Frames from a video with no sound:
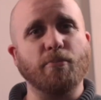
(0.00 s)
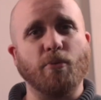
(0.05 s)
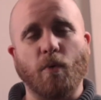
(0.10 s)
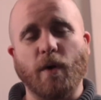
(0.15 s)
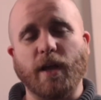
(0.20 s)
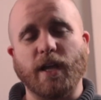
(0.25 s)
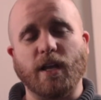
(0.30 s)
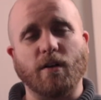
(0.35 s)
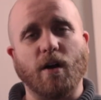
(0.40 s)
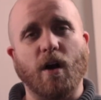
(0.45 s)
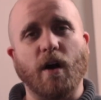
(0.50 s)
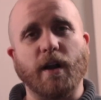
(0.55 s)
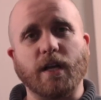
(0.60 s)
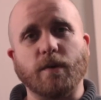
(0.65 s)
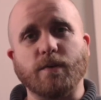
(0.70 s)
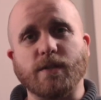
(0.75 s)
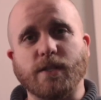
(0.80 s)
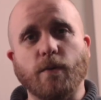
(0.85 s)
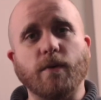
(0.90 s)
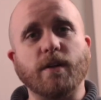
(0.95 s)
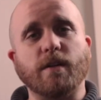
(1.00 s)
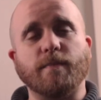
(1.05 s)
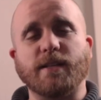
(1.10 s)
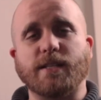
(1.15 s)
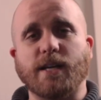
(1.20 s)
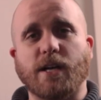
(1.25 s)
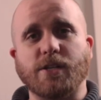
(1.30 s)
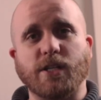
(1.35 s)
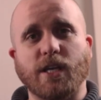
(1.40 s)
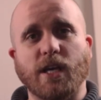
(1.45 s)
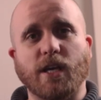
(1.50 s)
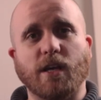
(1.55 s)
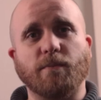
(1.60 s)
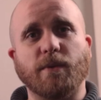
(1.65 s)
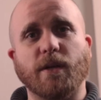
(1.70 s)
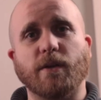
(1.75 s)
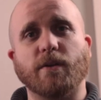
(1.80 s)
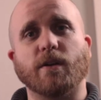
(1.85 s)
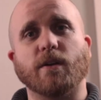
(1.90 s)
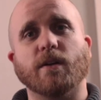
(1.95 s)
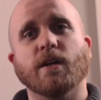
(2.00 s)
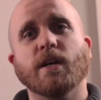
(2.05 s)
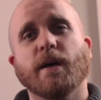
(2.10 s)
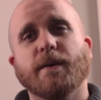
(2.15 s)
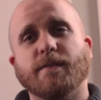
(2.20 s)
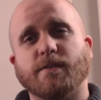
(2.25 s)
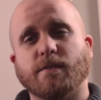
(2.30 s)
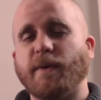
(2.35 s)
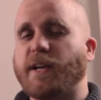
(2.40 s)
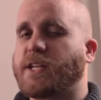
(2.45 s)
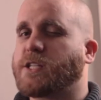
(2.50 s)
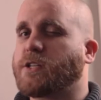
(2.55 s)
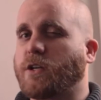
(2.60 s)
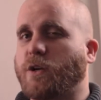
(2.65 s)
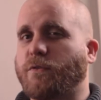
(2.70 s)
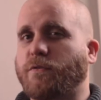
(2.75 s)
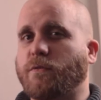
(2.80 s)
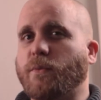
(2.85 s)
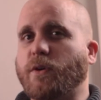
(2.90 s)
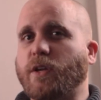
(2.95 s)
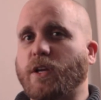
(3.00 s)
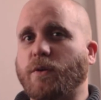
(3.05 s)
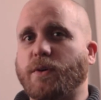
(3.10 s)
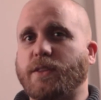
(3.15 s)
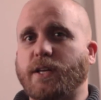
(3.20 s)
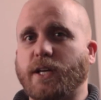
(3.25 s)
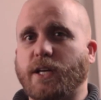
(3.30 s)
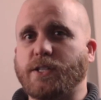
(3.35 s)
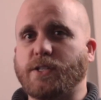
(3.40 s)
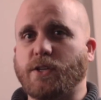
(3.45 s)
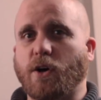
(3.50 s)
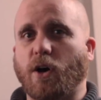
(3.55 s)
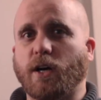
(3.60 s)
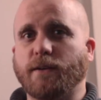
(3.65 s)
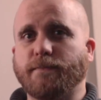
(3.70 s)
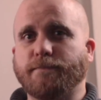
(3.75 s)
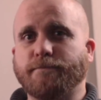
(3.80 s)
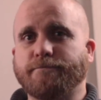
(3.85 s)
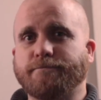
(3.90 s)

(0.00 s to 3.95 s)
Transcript: point your audio is going to be touching a computer, so make sure you're familiar with a good DAW.